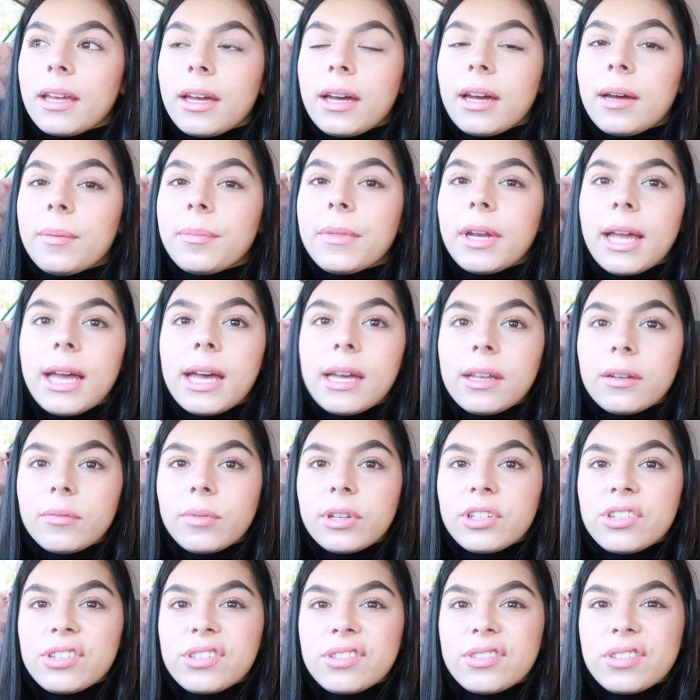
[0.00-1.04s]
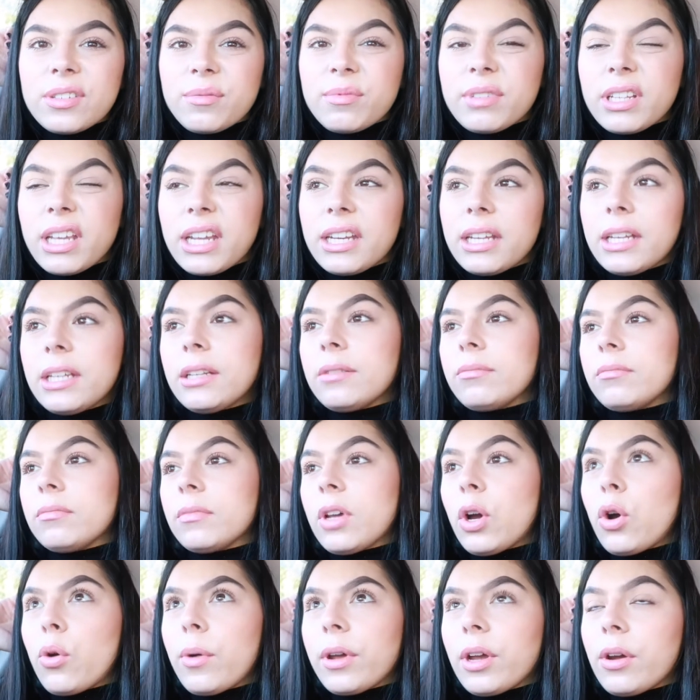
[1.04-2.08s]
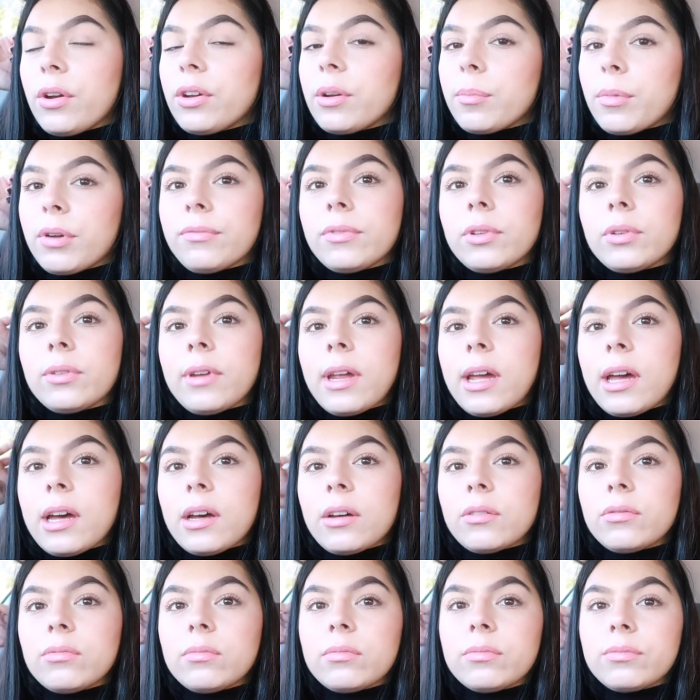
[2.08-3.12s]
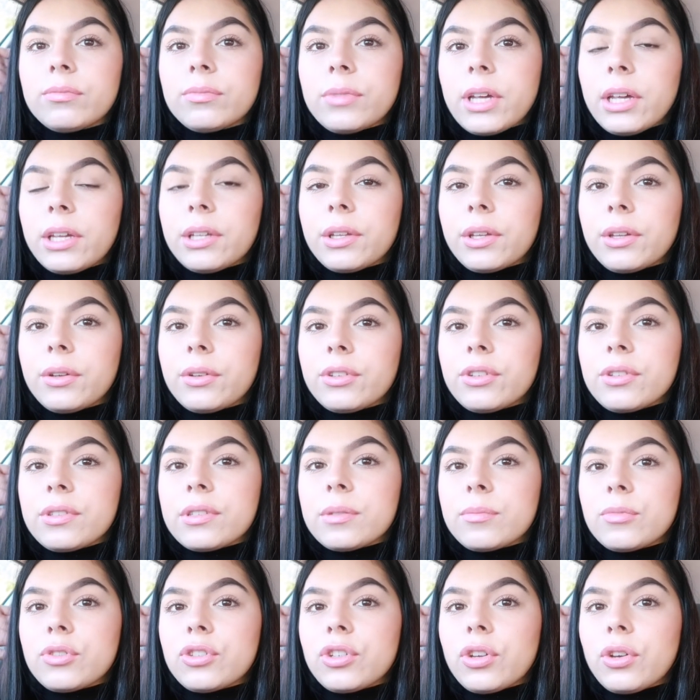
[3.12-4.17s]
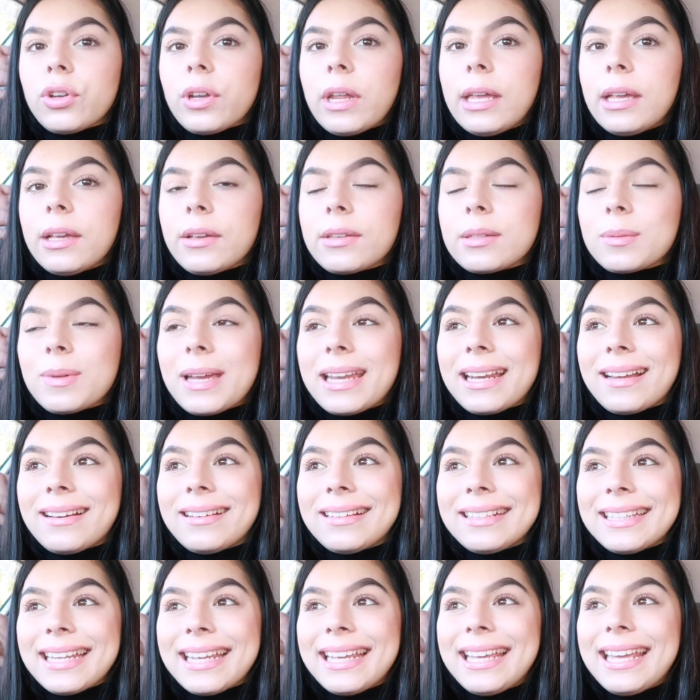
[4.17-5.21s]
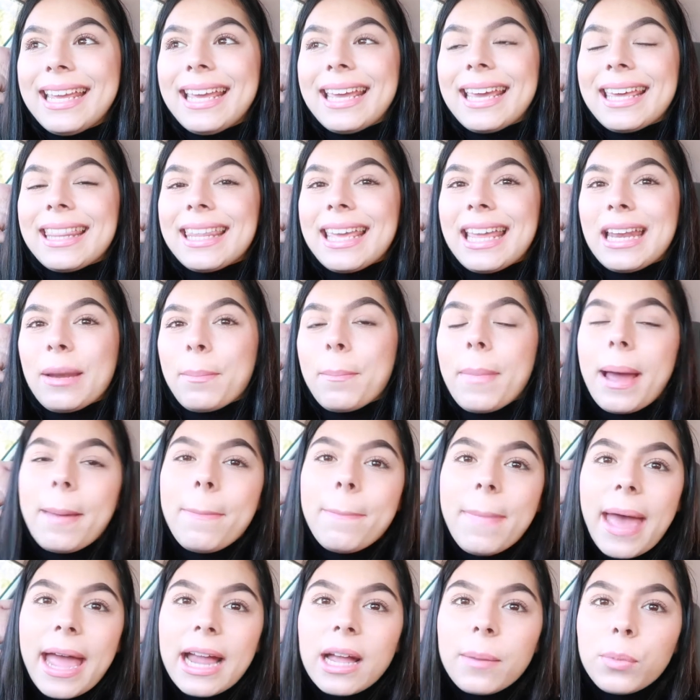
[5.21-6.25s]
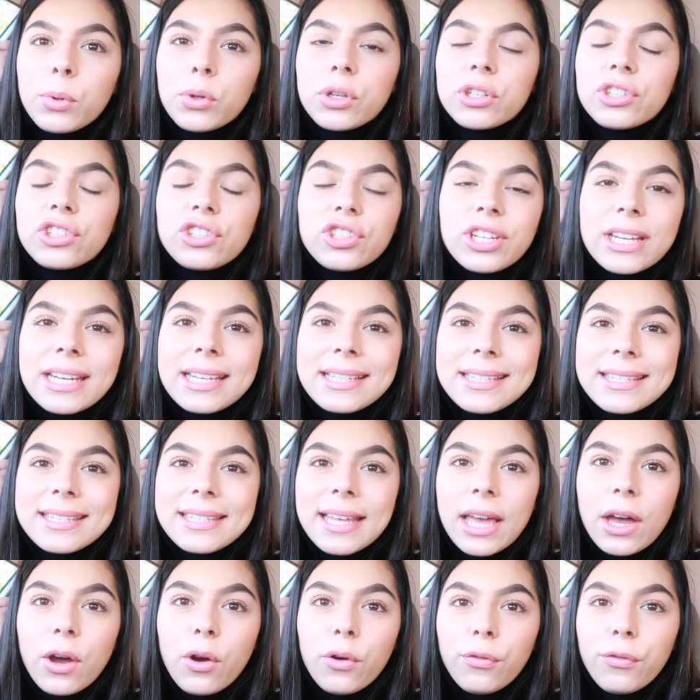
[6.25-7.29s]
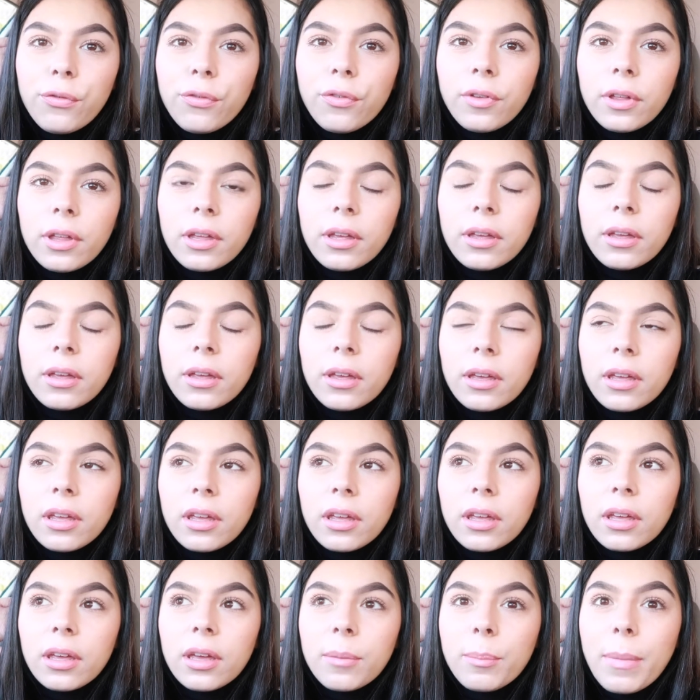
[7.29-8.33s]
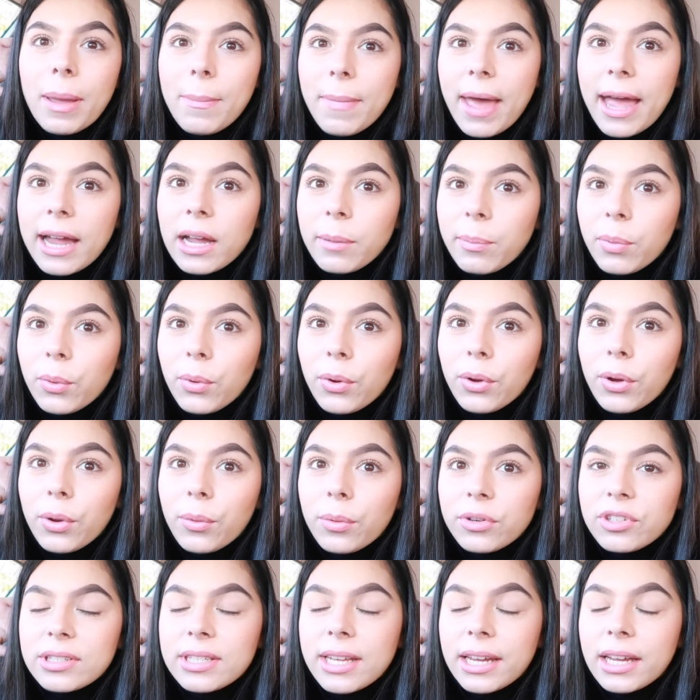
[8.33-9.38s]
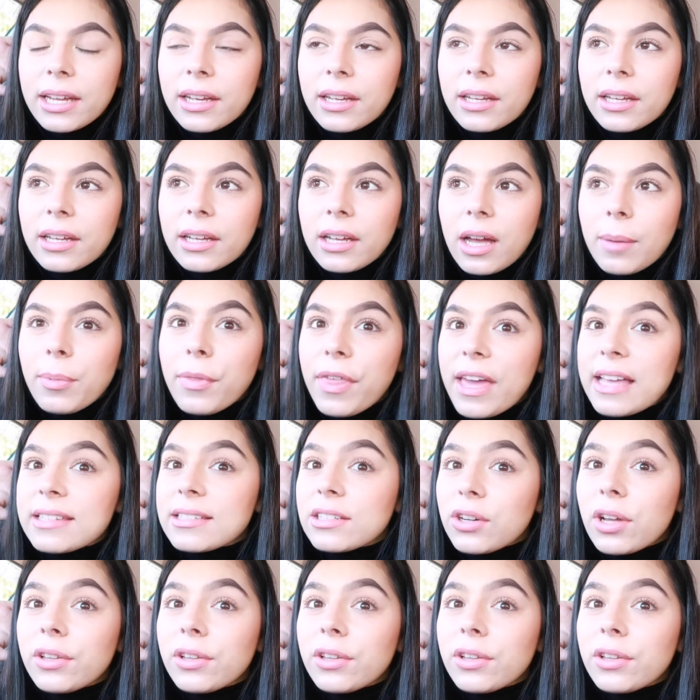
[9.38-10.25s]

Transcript: um, that I had. We're just in Maleny. Oh, we're going to Montville now and gonna do some shooting because why not? Then my MacBook shit itself. My MacBook, which is like a couple thousand